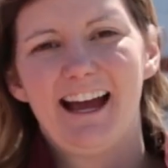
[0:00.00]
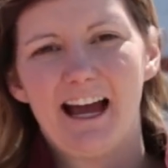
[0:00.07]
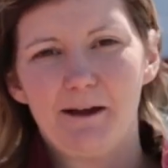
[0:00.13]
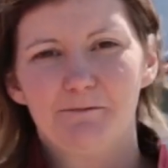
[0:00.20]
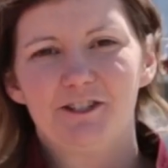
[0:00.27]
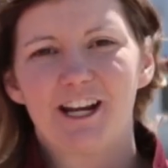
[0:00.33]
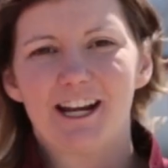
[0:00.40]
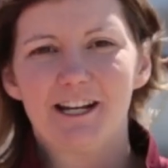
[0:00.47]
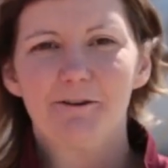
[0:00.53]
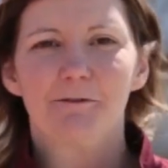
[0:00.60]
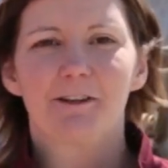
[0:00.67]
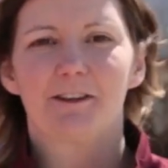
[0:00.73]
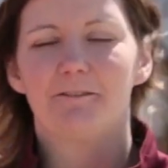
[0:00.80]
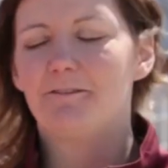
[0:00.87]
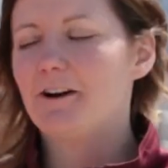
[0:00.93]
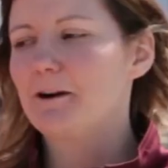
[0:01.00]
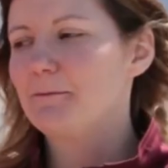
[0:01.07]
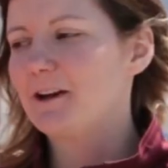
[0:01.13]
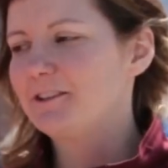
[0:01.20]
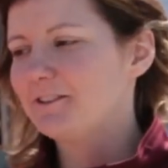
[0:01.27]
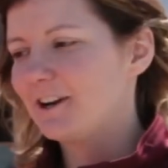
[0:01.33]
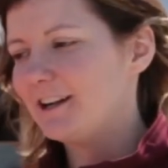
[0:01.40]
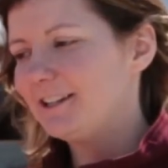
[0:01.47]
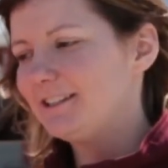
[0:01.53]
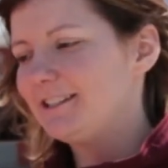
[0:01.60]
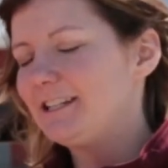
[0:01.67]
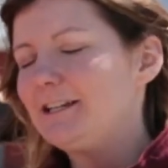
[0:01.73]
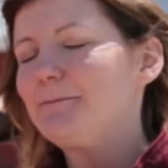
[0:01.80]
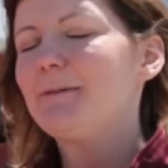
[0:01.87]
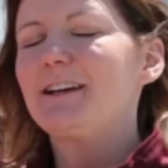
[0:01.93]
I'm Jenny with the farm underwriting
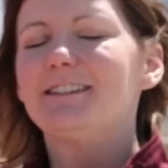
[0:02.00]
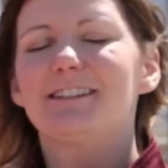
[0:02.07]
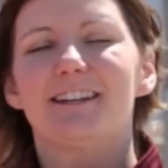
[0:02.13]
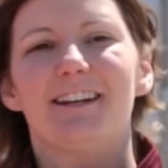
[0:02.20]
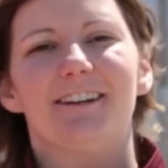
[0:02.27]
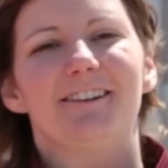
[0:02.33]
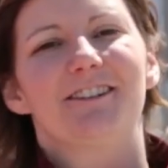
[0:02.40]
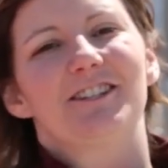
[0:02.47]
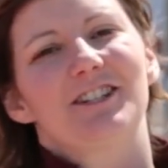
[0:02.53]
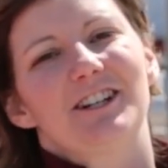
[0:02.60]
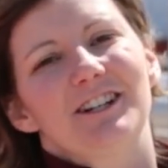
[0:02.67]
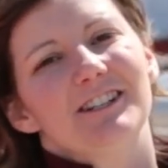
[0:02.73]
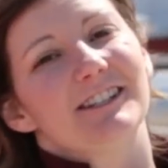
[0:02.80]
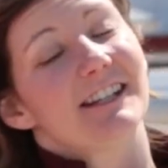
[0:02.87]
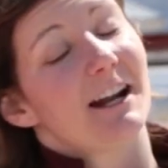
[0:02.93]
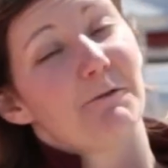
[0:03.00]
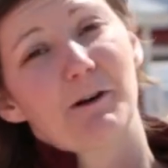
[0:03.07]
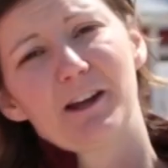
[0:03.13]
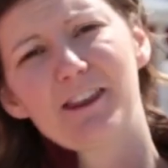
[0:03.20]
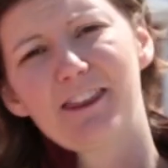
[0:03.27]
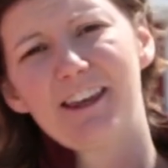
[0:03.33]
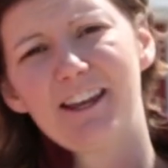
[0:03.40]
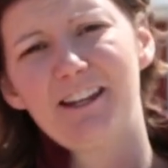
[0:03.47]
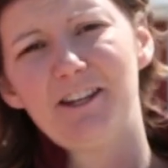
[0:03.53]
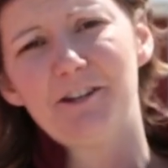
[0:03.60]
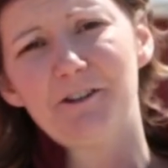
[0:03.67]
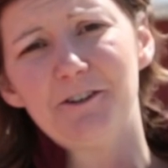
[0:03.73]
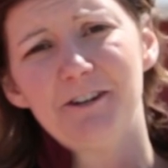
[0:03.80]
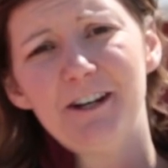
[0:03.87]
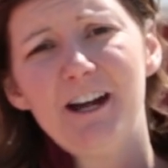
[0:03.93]
team at SECURA Insurance, and I want to thank
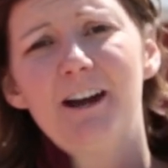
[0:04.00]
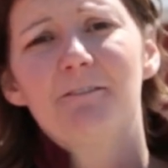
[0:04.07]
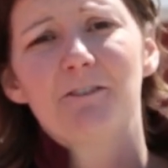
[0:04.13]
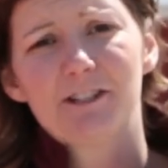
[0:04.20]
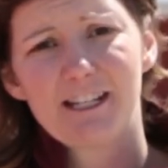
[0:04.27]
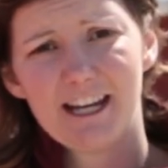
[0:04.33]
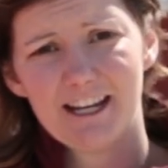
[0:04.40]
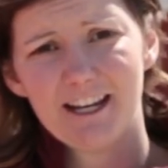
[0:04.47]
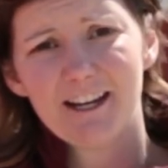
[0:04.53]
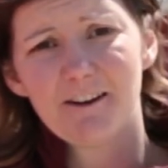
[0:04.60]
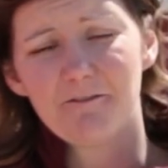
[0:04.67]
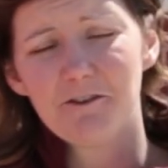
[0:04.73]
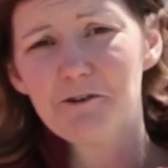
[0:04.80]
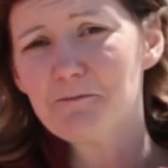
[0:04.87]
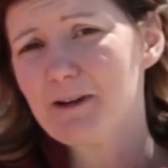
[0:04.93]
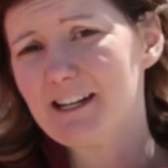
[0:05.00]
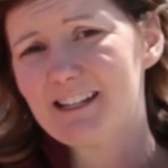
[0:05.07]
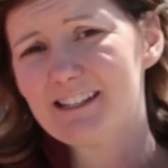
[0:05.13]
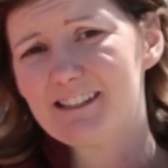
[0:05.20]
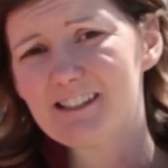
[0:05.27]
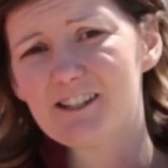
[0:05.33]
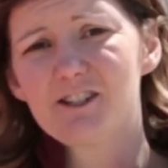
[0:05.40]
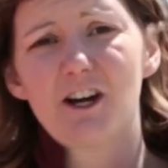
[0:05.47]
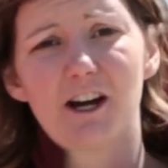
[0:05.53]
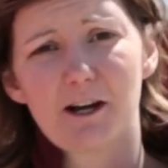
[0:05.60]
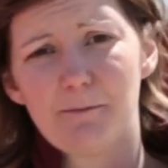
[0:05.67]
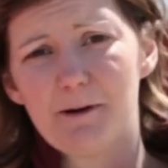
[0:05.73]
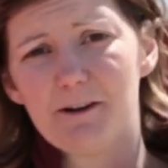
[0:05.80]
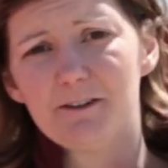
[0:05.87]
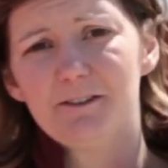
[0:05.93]
you for taking a few minutes to talk
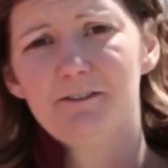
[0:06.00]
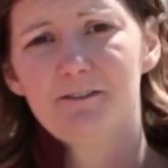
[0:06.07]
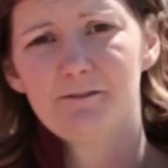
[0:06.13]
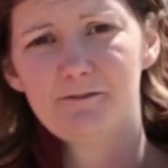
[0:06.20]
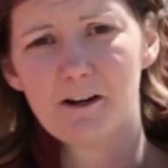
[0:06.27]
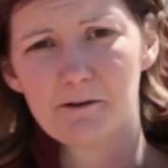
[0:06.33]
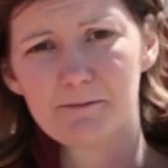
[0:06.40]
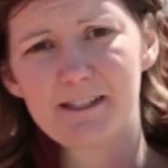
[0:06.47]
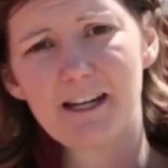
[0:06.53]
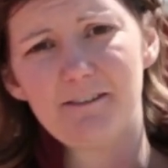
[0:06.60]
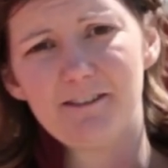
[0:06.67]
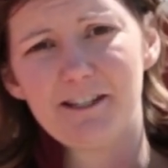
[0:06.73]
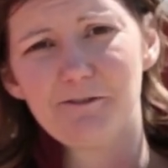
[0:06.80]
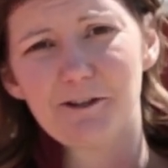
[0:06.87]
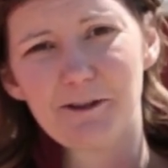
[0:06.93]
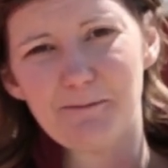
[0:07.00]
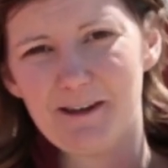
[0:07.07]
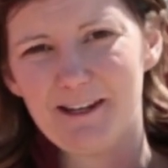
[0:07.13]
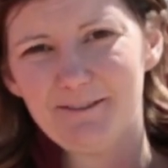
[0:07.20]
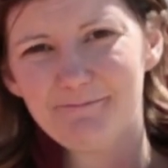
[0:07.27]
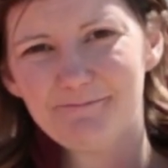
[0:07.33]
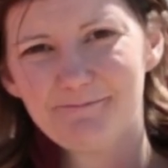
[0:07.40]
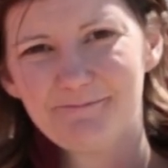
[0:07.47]
about farm safety with me.